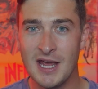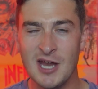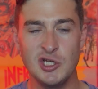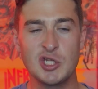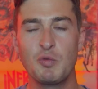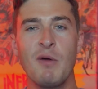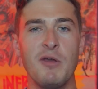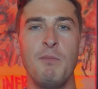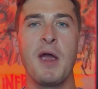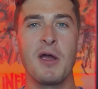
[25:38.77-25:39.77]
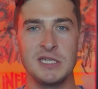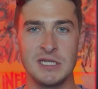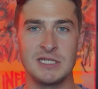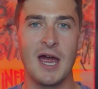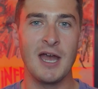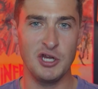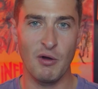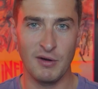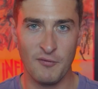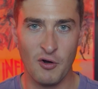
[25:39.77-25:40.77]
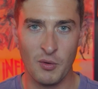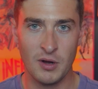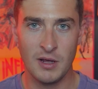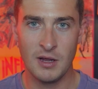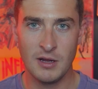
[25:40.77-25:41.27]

and just went with Barry's design going forward.